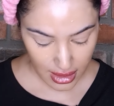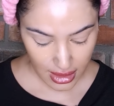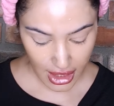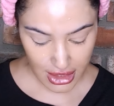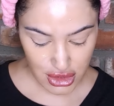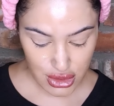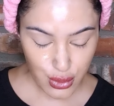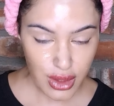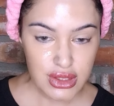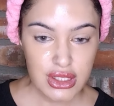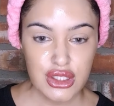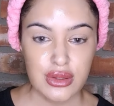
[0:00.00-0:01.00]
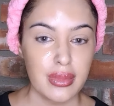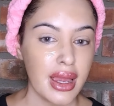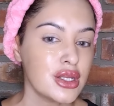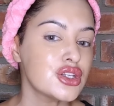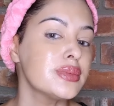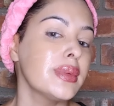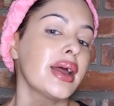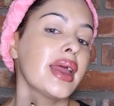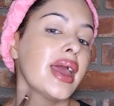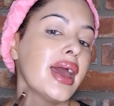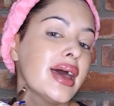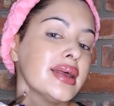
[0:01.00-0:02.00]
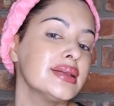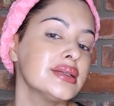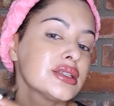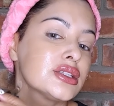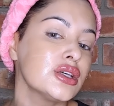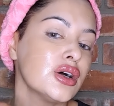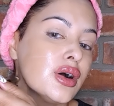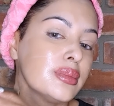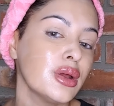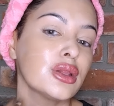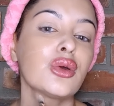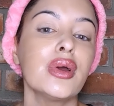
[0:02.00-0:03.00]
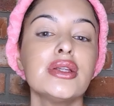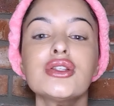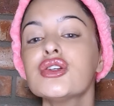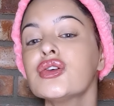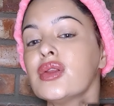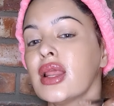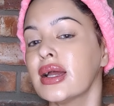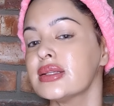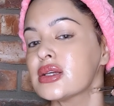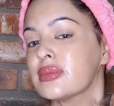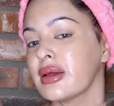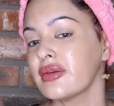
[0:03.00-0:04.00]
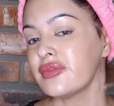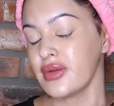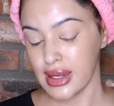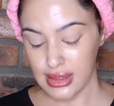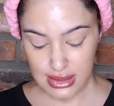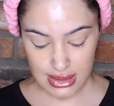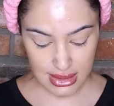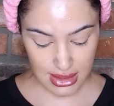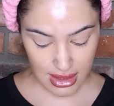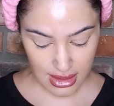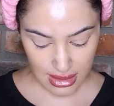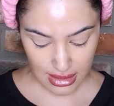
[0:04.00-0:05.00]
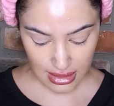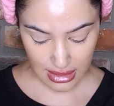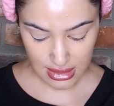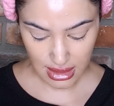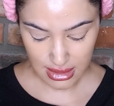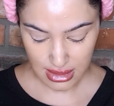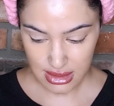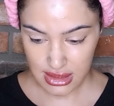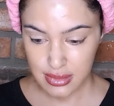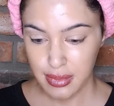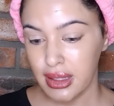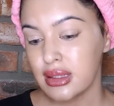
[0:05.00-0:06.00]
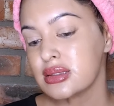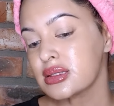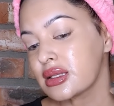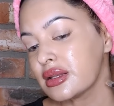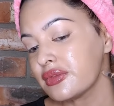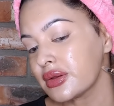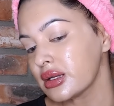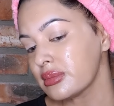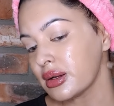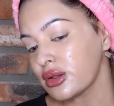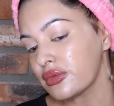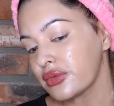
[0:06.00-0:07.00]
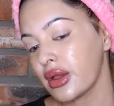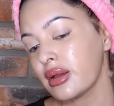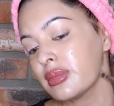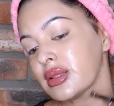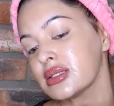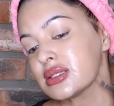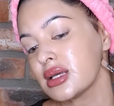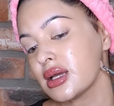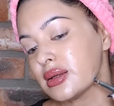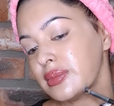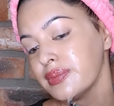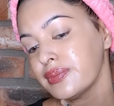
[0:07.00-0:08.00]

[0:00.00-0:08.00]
I just wanted to match my hands, so I'm not going too light on my face because I did spend a significant amount of time in the sun.